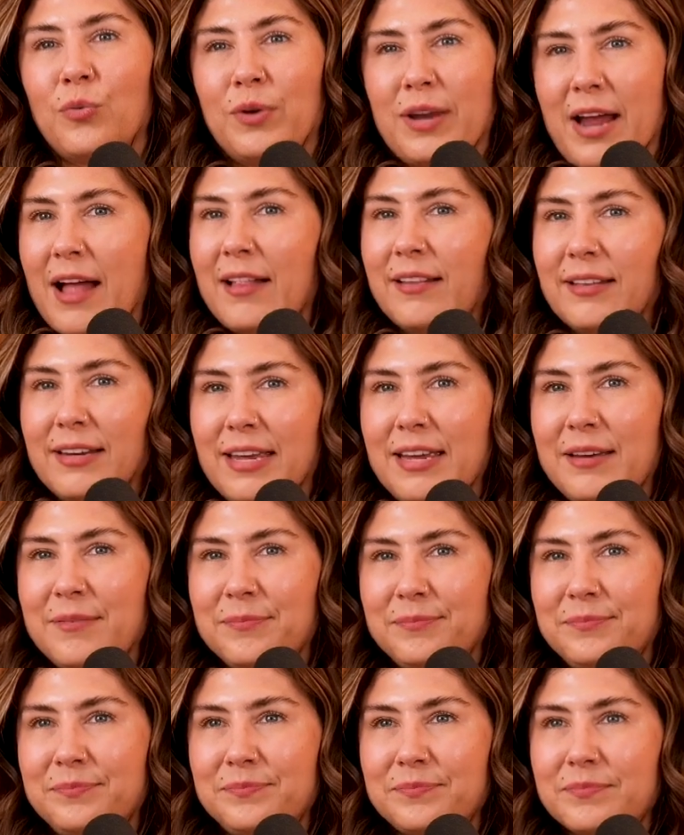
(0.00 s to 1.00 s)
reality.
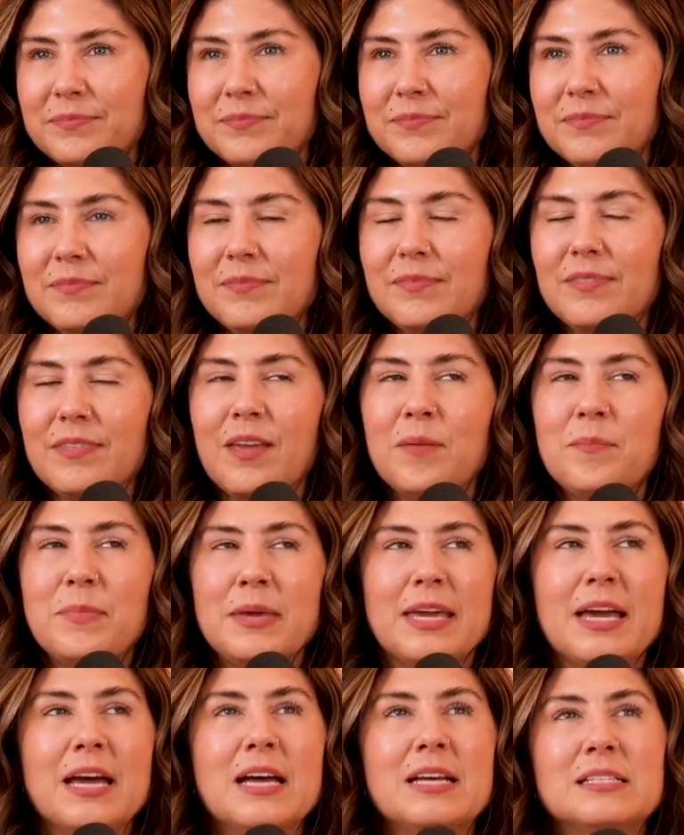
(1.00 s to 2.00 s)

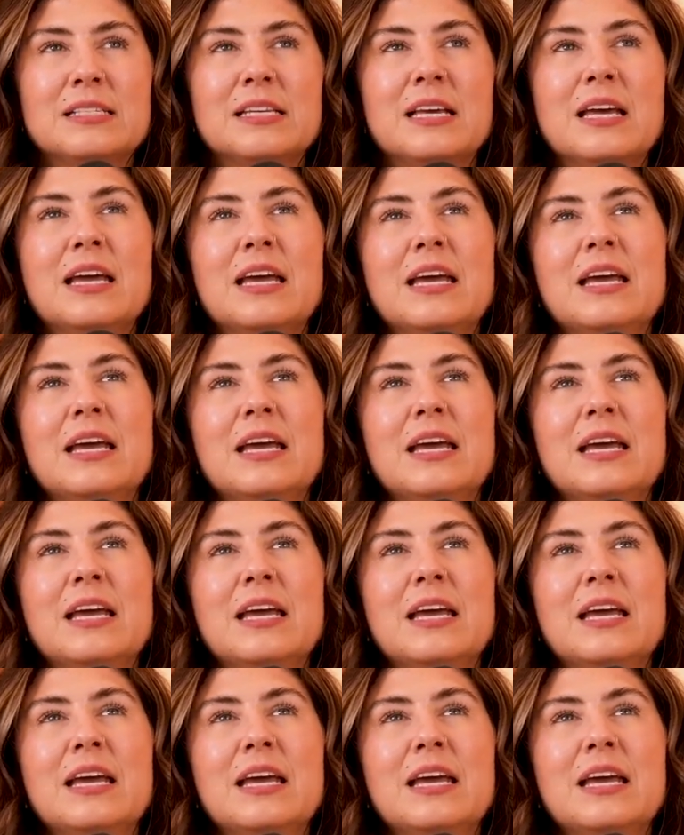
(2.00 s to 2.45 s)
Because